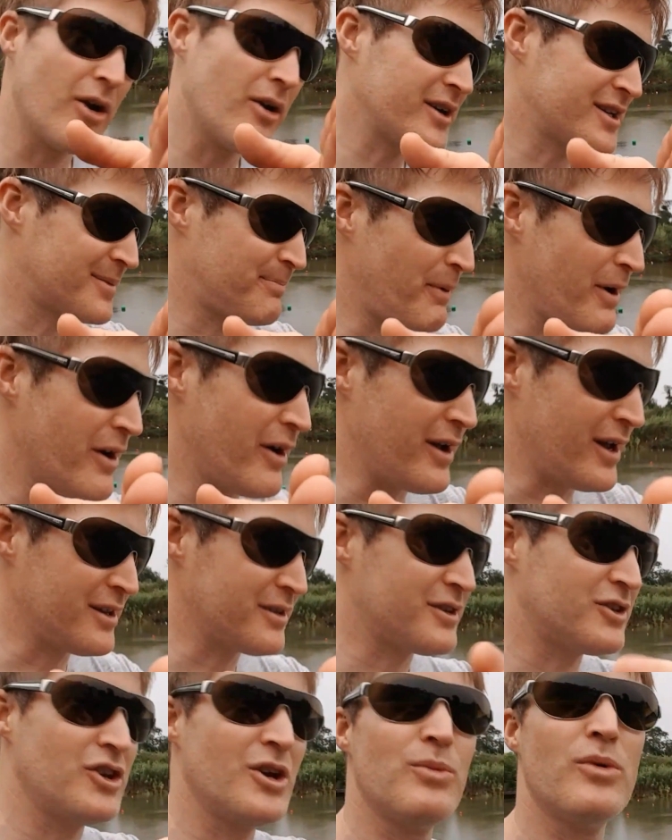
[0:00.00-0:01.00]
your
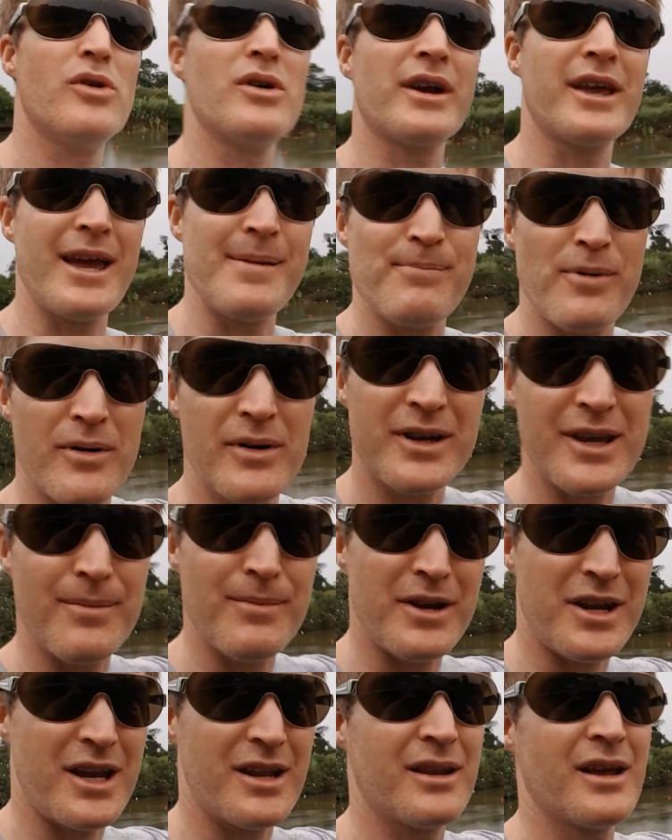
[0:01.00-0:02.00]
experience, you will keep on
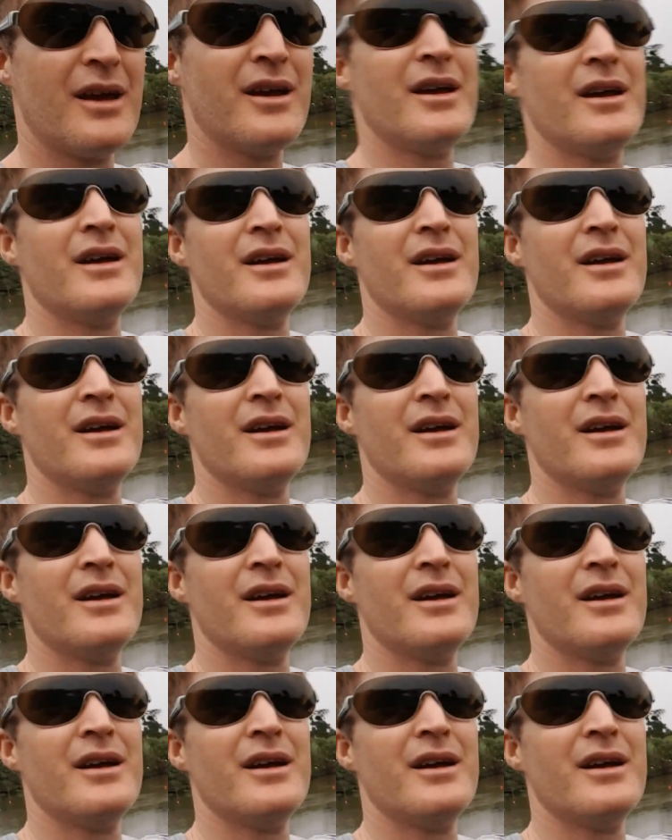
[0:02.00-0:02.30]
committing